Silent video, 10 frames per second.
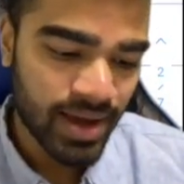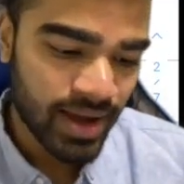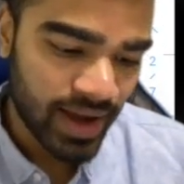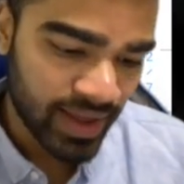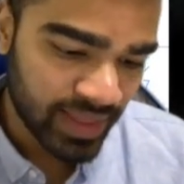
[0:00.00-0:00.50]

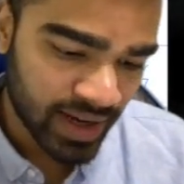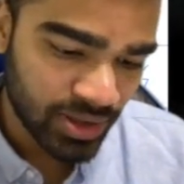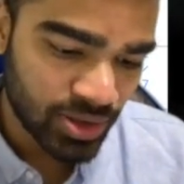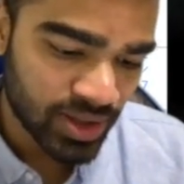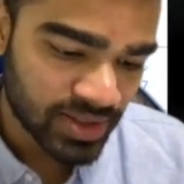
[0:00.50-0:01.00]
And then you
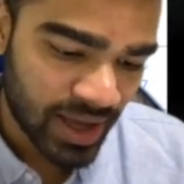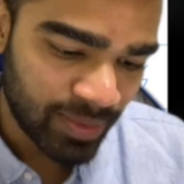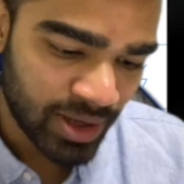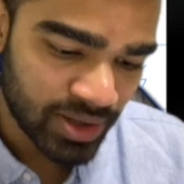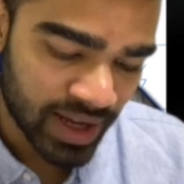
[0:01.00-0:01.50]
do the same thing.
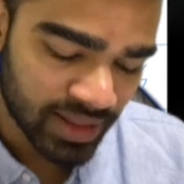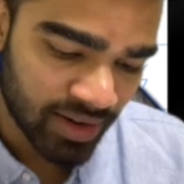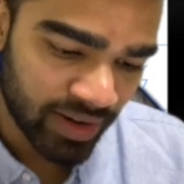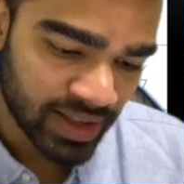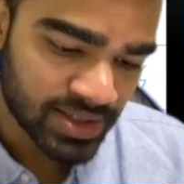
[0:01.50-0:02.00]
You take the
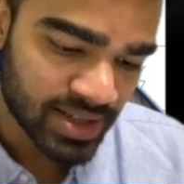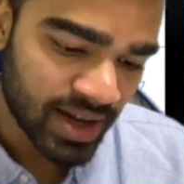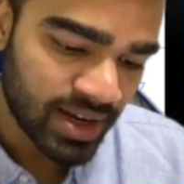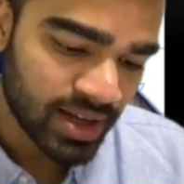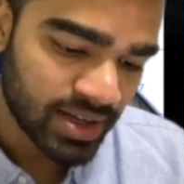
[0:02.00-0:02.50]
right
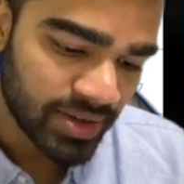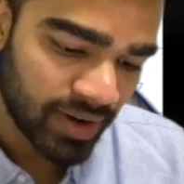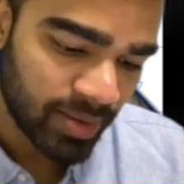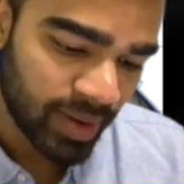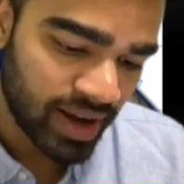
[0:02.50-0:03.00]
side,
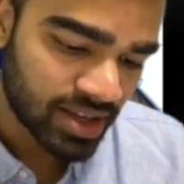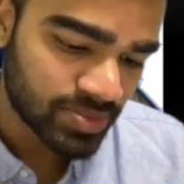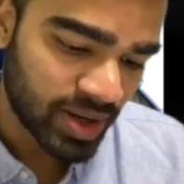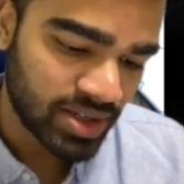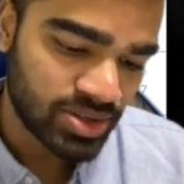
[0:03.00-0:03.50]
divide by x
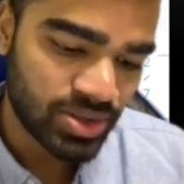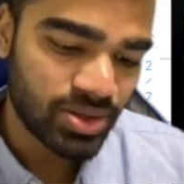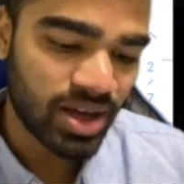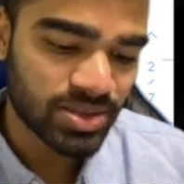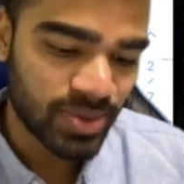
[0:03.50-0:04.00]
minus 2,
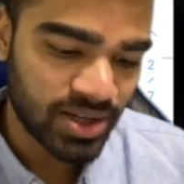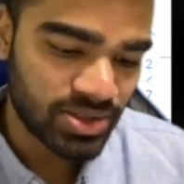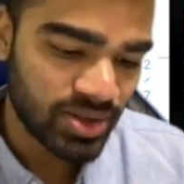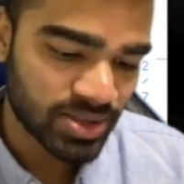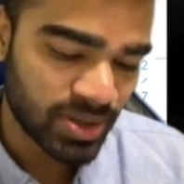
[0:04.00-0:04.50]
x minus 2